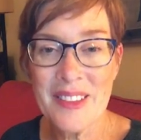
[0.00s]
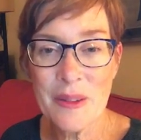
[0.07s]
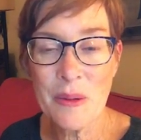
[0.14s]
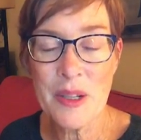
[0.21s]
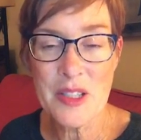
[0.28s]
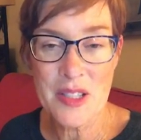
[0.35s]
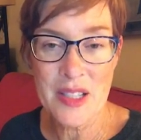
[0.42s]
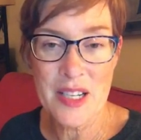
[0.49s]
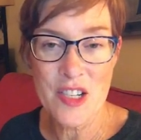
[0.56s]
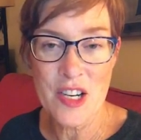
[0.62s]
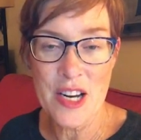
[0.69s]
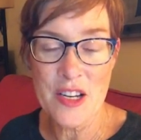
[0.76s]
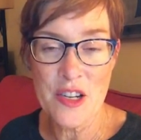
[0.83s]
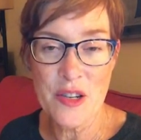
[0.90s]
What's going to
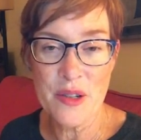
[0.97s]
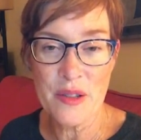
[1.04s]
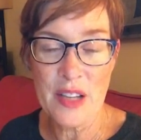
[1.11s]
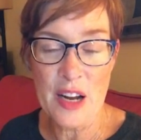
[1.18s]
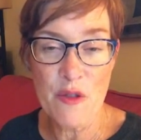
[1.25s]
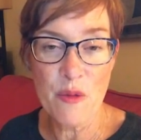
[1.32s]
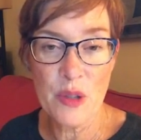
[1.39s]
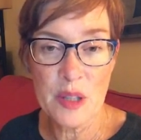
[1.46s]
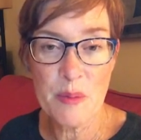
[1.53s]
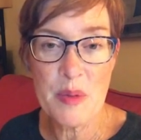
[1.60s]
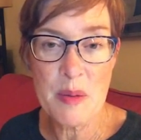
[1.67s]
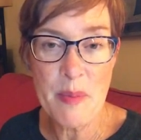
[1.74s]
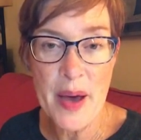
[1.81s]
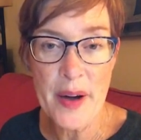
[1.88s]
change in your life? Will
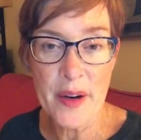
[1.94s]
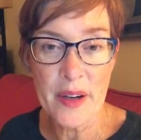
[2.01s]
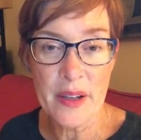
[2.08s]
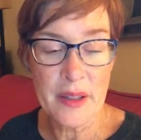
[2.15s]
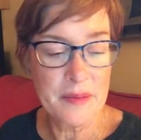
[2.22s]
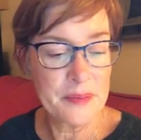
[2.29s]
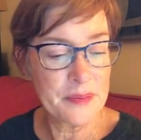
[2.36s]
it be better?